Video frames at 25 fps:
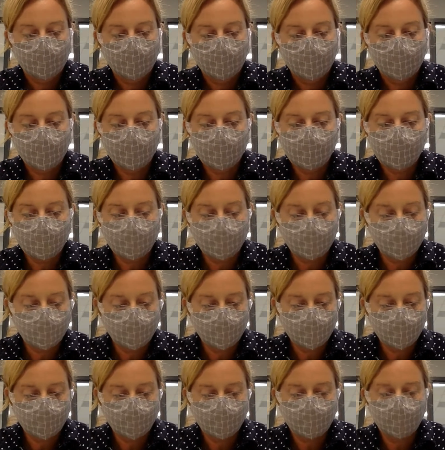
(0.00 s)
This
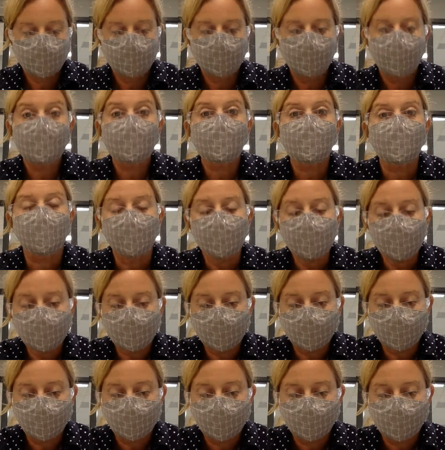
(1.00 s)
is the
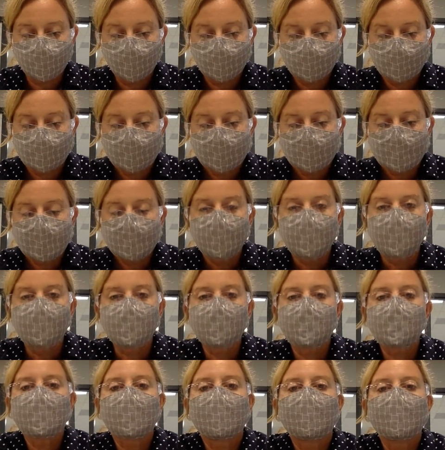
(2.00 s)
result. This
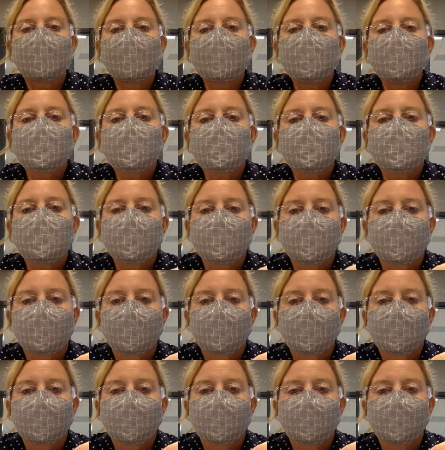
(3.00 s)
is ice.